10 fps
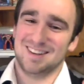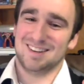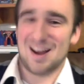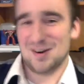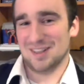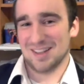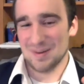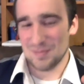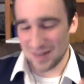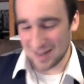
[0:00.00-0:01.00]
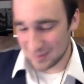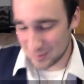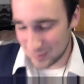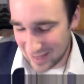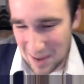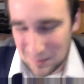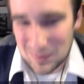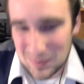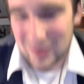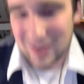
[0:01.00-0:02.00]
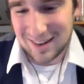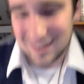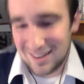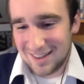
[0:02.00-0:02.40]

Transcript: Not really, but I was really happy about that.